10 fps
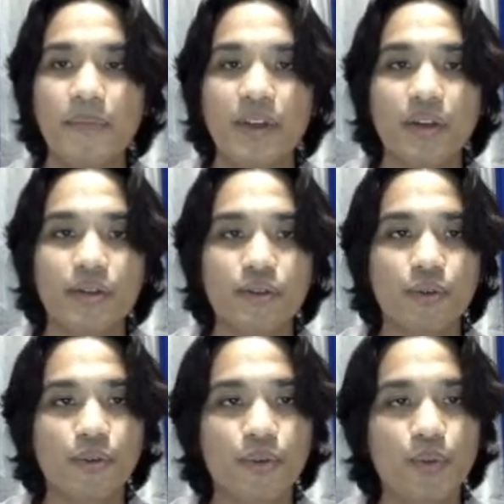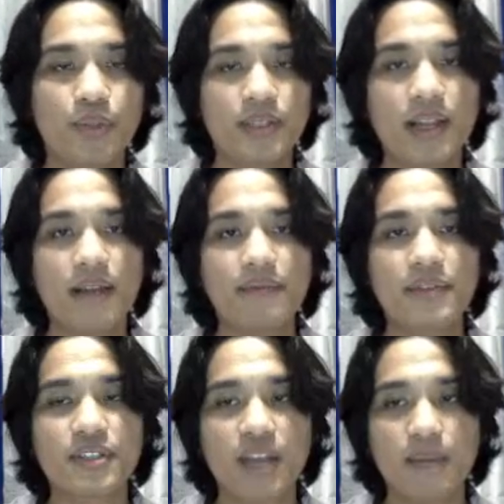So we still have the
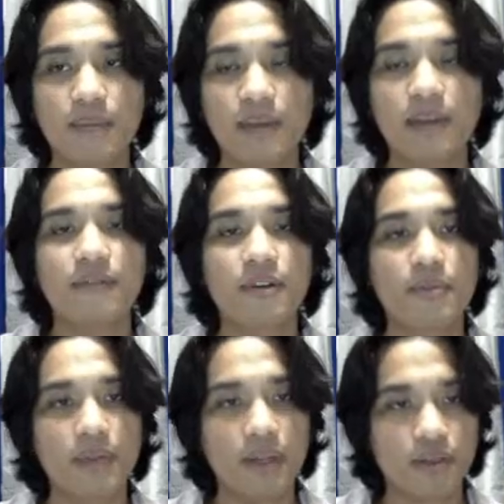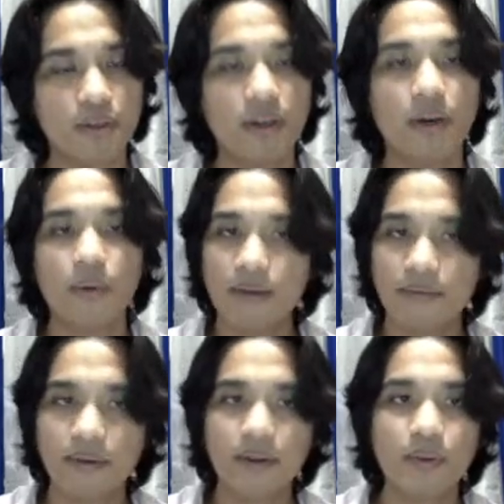same information,
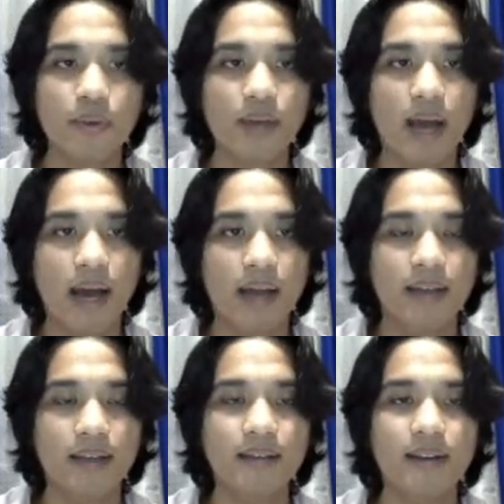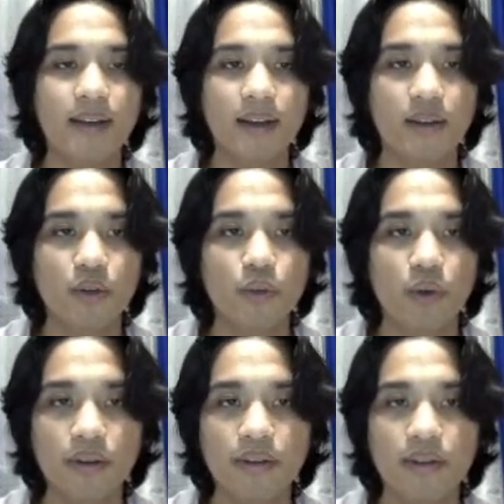however, we added a new
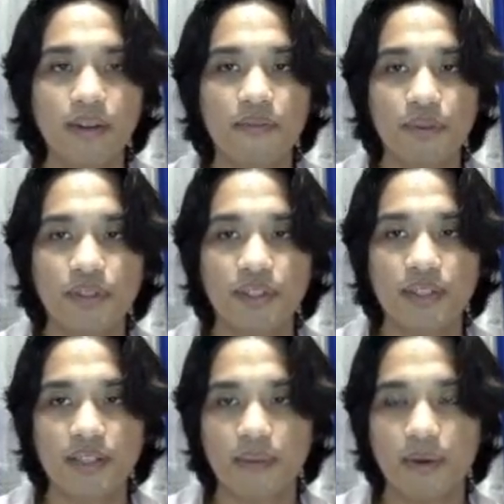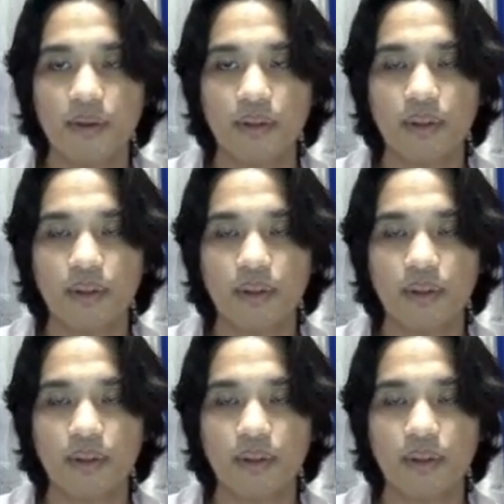one. You have purchases amounting